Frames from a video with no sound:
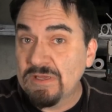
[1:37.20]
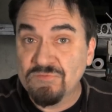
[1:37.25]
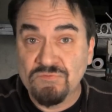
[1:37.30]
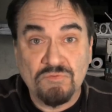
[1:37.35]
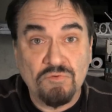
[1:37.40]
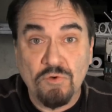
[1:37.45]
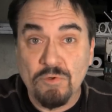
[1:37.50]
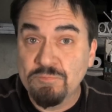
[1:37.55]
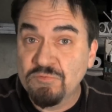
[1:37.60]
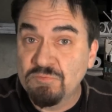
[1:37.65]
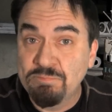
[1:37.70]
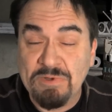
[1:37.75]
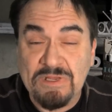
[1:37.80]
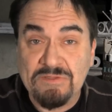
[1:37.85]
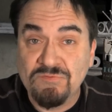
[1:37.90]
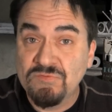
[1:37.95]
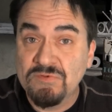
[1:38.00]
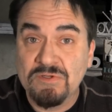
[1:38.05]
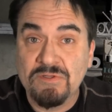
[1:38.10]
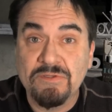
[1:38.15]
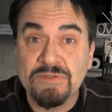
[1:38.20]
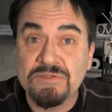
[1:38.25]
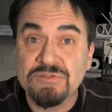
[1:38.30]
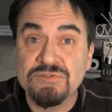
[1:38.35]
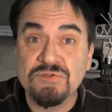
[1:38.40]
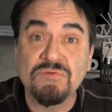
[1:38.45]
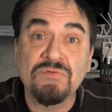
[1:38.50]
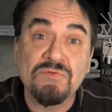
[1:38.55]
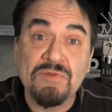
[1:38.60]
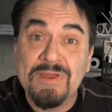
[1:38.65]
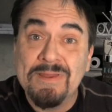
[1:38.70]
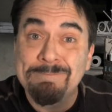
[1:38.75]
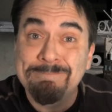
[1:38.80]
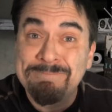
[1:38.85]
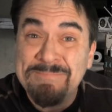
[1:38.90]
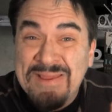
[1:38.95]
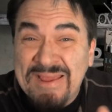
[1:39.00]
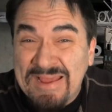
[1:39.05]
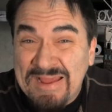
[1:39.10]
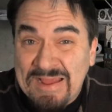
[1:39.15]
S-Corp's basically just a
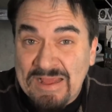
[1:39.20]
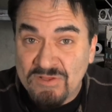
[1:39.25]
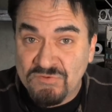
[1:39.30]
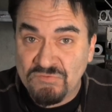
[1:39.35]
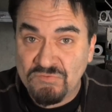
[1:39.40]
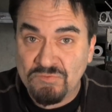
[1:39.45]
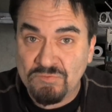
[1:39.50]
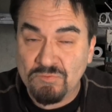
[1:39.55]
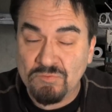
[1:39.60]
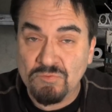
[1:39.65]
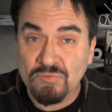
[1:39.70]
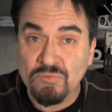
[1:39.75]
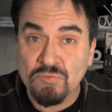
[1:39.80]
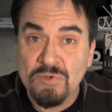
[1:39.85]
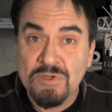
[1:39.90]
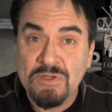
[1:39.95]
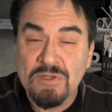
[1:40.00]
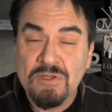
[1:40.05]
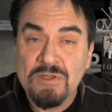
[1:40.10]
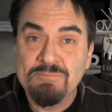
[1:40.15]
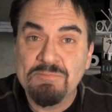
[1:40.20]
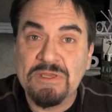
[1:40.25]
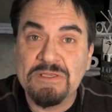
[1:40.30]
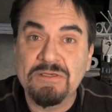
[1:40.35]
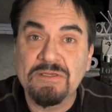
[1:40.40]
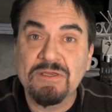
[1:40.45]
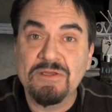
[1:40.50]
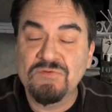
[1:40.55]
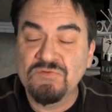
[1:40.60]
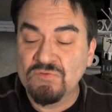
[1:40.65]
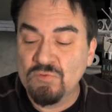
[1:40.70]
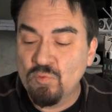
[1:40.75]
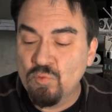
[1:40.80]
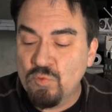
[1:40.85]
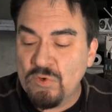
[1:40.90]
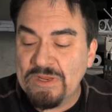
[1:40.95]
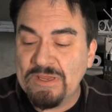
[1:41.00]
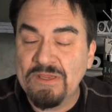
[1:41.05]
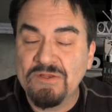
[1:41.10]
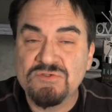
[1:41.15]
pass-through, meaning it's a
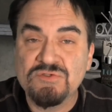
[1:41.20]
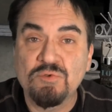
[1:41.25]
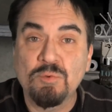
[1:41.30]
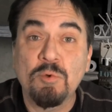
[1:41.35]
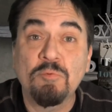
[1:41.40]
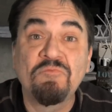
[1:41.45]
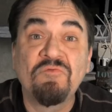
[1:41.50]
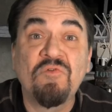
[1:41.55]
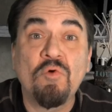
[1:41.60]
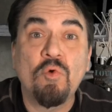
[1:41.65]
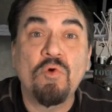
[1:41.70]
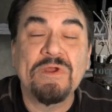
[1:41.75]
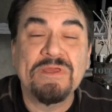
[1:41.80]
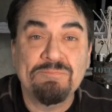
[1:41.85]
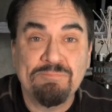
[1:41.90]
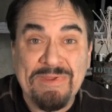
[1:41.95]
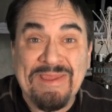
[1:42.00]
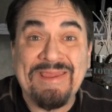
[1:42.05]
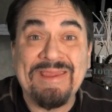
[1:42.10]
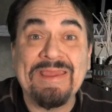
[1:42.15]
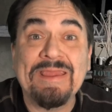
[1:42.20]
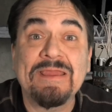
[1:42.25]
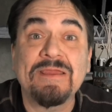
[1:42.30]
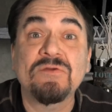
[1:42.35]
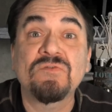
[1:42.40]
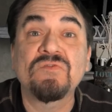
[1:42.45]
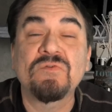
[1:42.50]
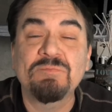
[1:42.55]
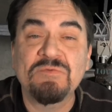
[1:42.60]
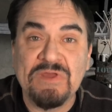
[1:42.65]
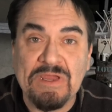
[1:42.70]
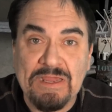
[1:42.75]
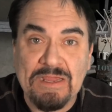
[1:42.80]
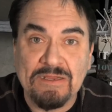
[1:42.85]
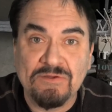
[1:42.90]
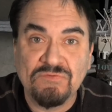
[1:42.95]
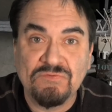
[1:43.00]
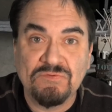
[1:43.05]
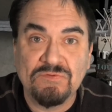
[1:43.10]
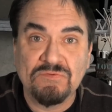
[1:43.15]
way to avoid paying some
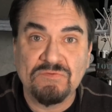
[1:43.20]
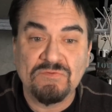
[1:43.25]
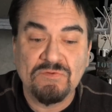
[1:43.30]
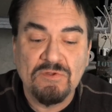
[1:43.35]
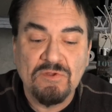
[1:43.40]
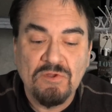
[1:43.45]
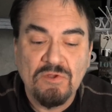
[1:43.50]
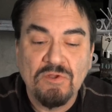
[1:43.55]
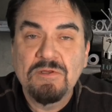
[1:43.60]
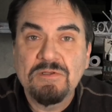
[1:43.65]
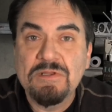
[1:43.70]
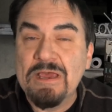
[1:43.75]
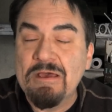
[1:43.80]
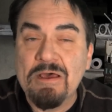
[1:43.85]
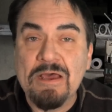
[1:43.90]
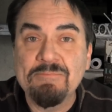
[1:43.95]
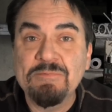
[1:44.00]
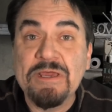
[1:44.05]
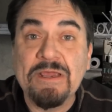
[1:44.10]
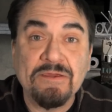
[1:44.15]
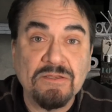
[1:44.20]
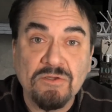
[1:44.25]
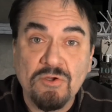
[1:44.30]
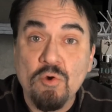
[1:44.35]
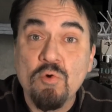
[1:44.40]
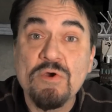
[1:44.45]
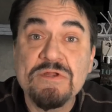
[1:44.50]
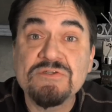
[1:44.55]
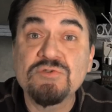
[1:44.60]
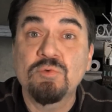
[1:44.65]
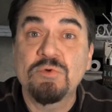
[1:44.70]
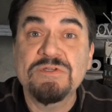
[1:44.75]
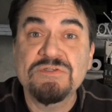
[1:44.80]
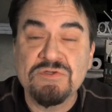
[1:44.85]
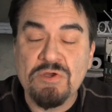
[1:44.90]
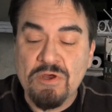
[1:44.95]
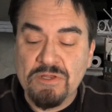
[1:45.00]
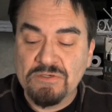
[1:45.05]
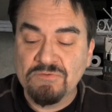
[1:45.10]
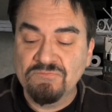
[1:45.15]
taxes. Now, I'm not going to go into a
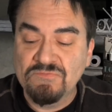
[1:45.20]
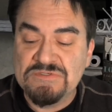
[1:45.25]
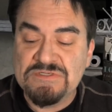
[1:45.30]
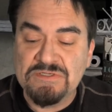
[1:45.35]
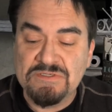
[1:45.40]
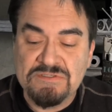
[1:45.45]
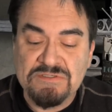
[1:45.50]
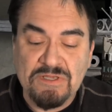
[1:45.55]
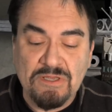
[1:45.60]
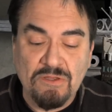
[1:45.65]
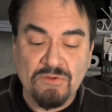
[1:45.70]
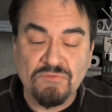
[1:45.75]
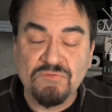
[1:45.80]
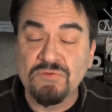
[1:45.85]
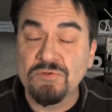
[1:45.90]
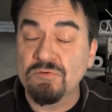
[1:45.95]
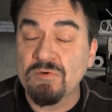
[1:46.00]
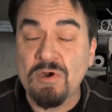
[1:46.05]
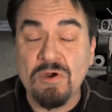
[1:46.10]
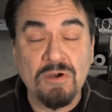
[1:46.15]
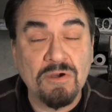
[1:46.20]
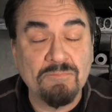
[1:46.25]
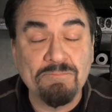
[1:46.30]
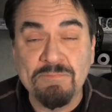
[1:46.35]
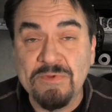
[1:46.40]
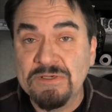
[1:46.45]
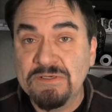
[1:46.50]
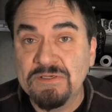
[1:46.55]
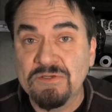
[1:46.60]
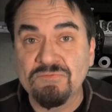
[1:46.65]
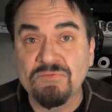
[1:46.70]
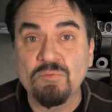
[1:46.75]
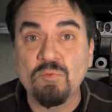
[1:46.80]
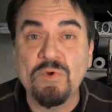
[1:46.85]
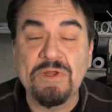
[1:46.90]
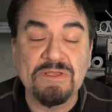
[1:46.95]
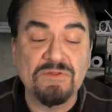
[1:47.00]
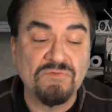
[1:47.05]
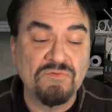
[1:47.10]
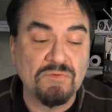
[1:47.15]
ton of details. There are many different
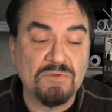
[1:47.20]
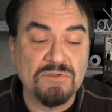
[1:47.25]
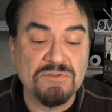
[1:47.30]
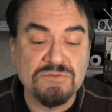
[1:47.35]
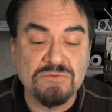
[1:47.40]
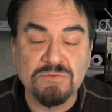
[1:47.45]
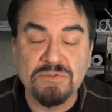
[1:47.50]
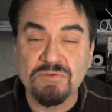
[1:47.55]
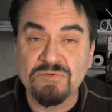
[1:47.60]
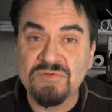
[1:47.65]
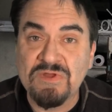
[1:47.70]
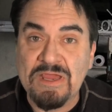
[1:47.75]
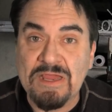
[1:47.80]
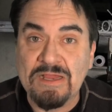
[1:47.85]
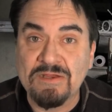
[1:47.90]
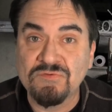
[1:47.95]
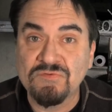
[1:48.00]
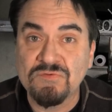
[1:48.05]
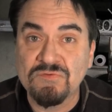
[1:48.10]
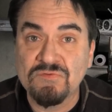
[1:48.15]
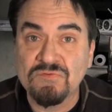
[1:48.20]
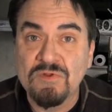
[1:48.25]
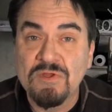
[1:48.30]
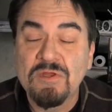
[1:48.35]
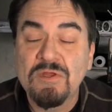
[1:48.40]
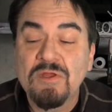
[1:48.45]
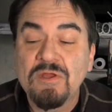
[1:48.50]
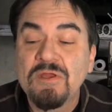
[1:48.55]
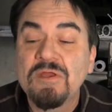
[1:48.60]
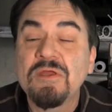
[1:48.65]
ways you can do your taxes.